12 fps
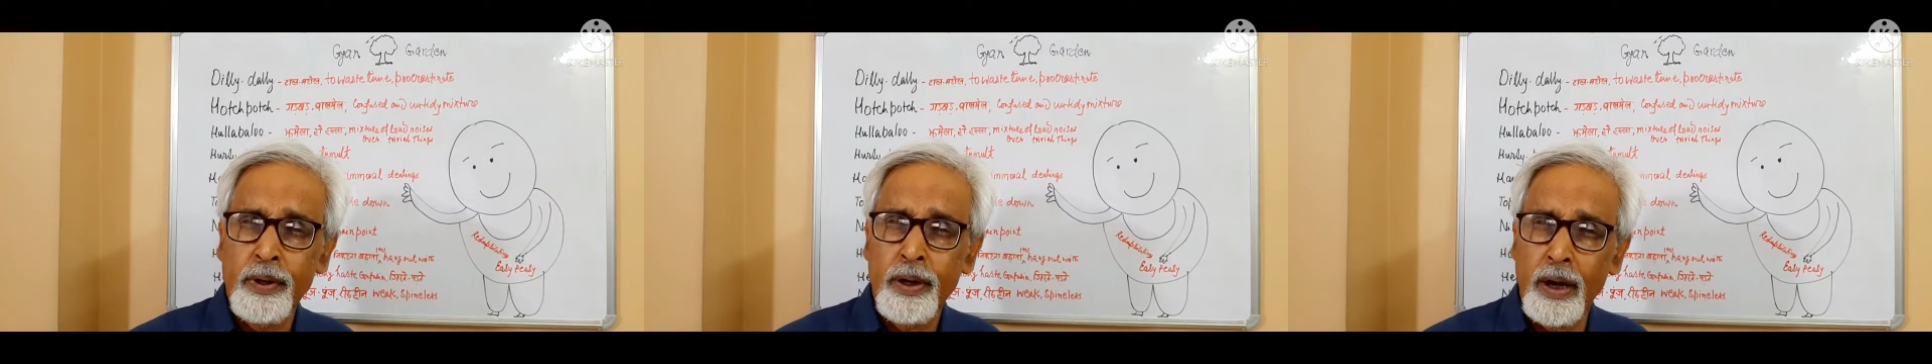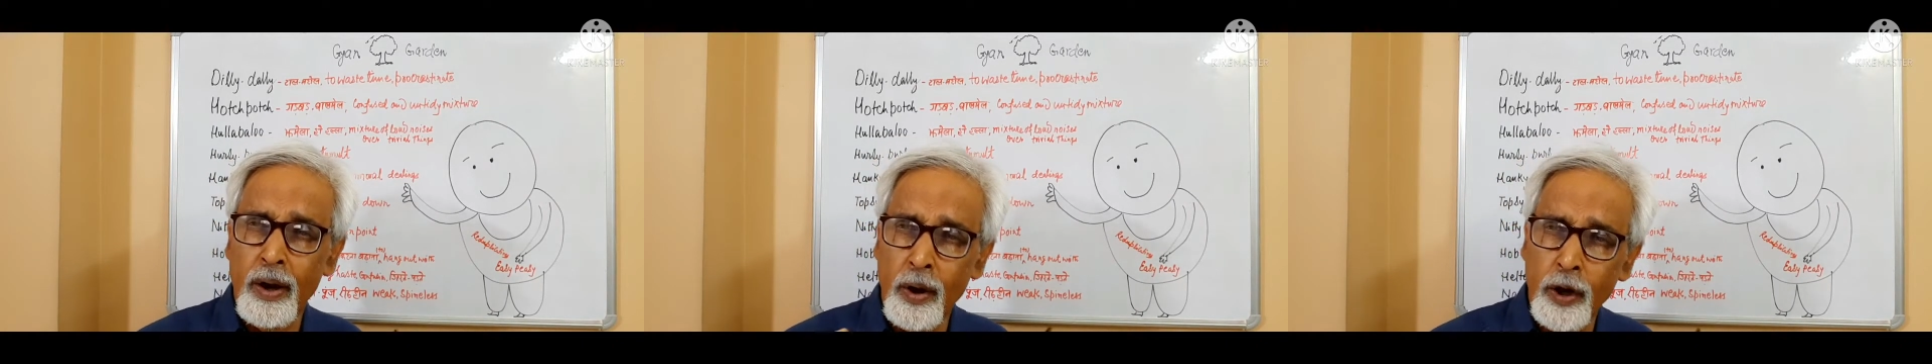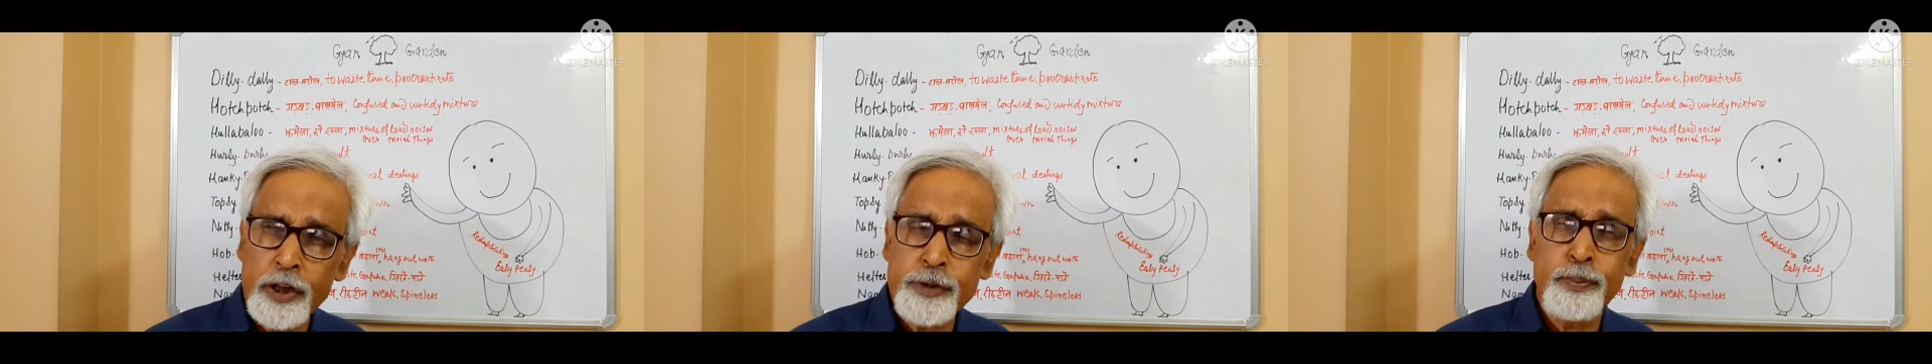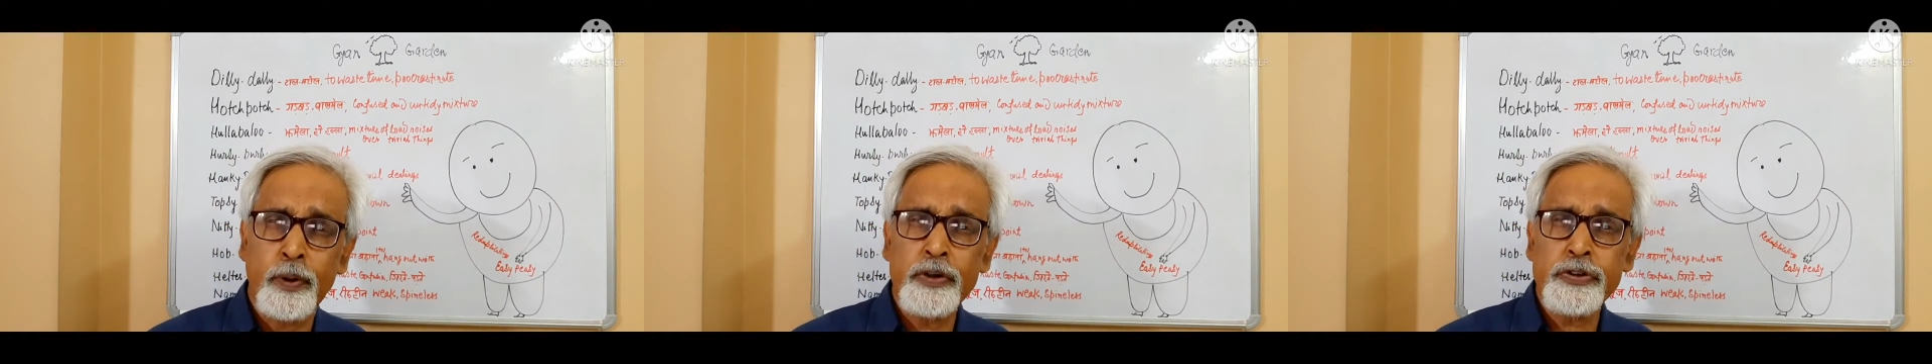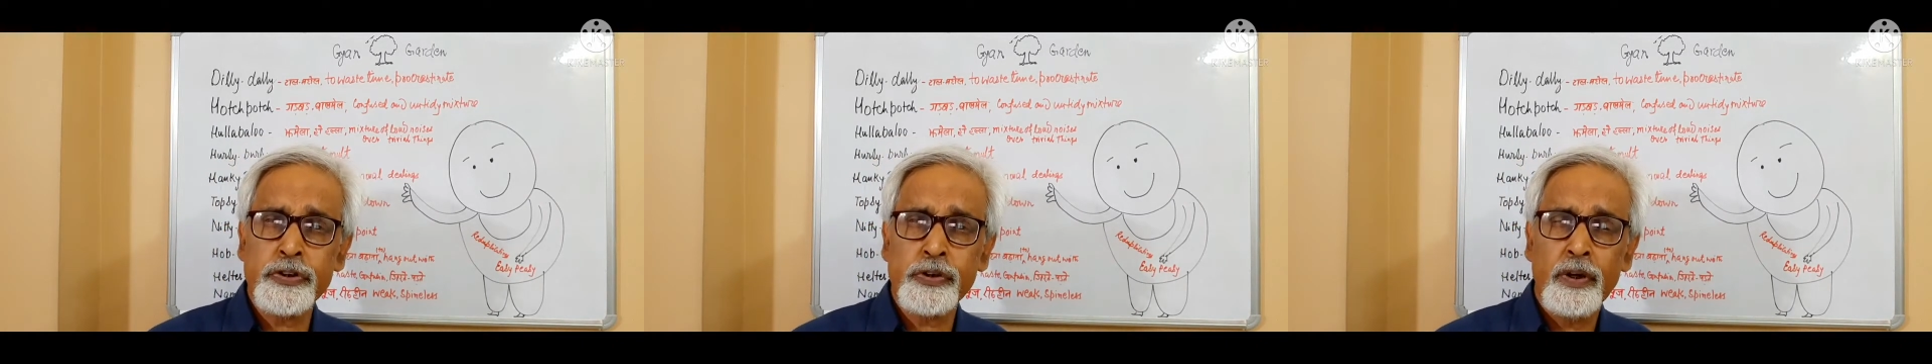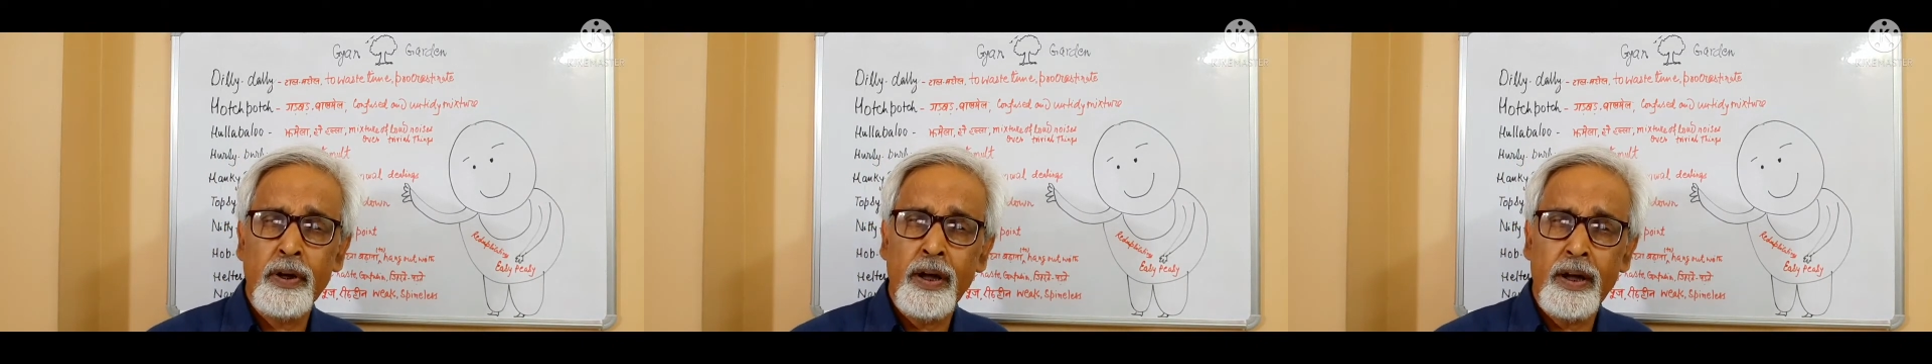a hodgepodge.
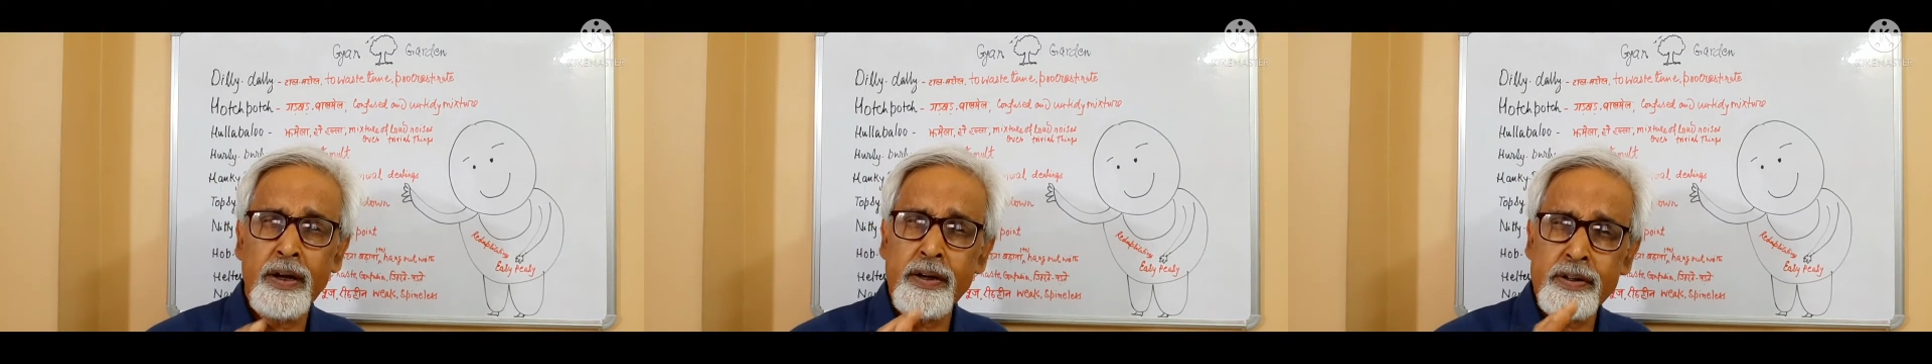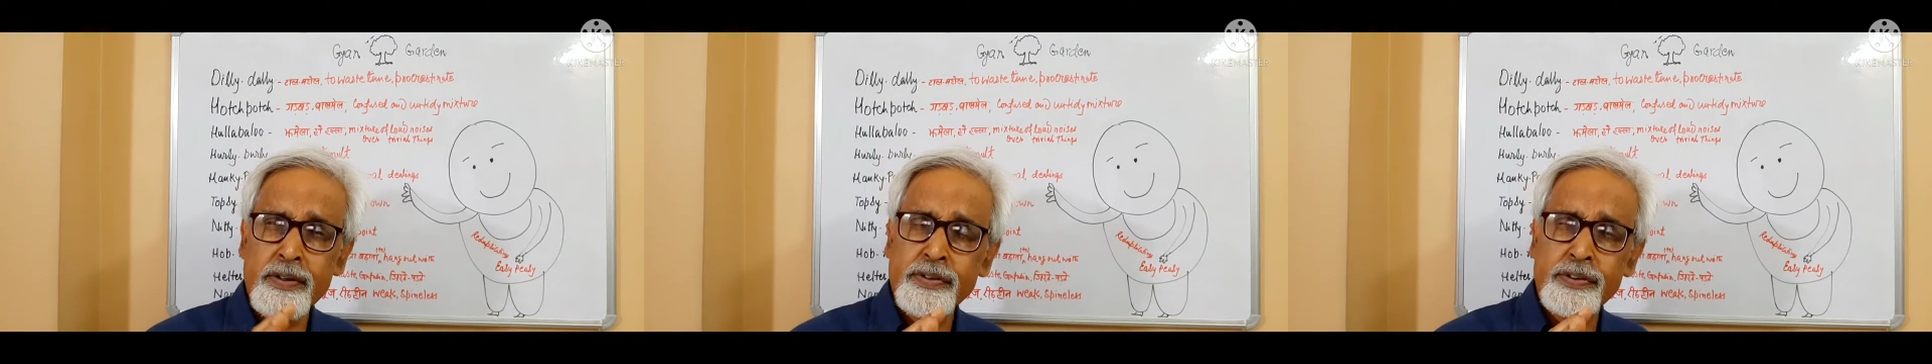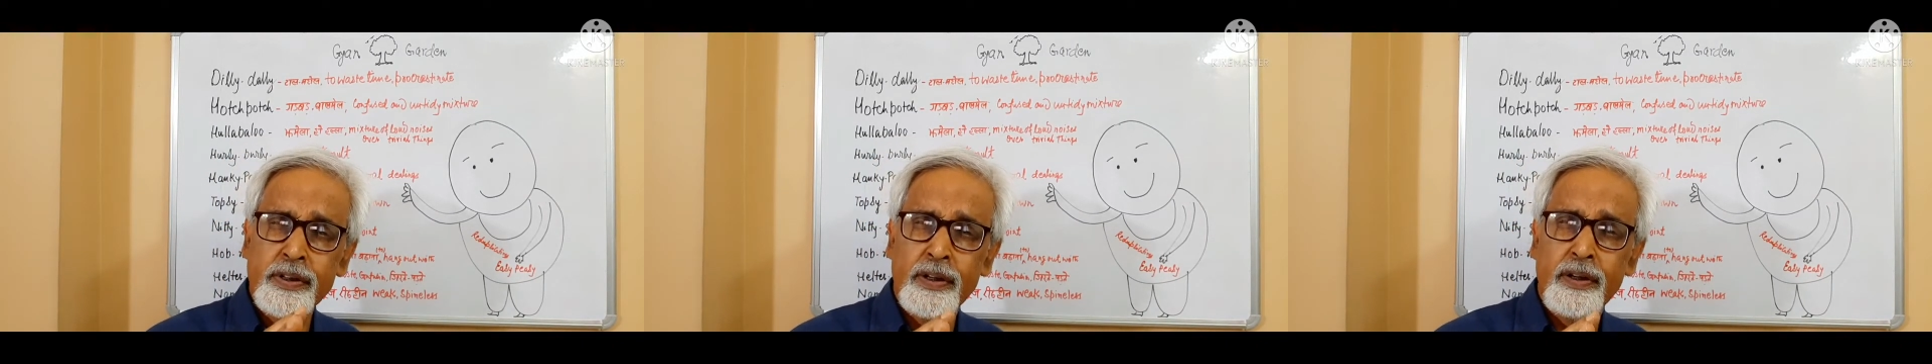It is,